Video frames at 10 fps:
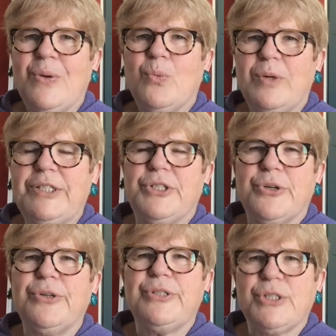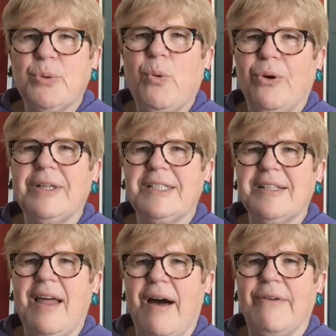would turn towards
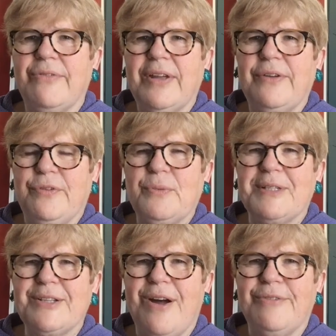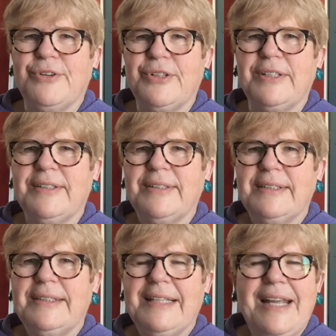love if it was offered.
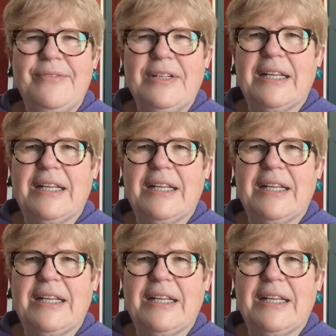Even